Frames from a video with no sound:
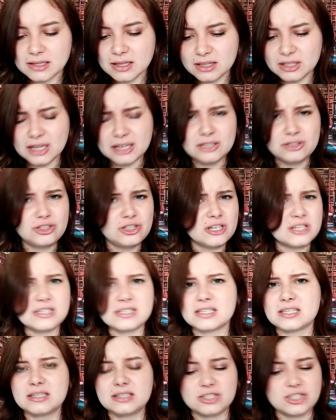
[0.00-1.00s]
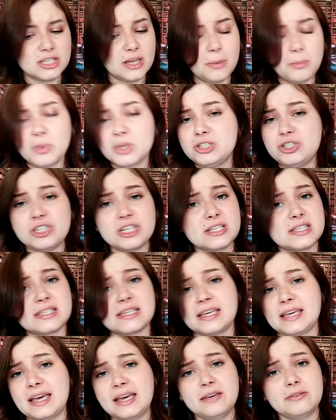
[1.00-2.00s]
Like, someone
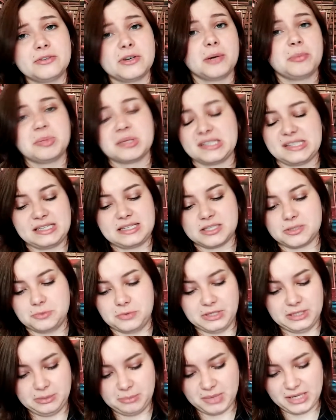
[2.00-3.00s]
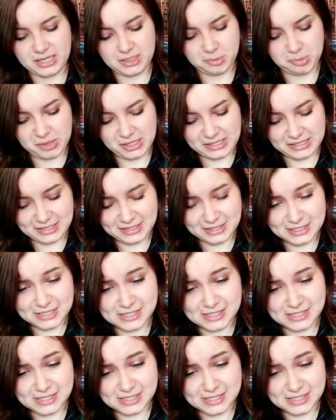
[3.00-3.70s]
just gave up on this one, in my opinion.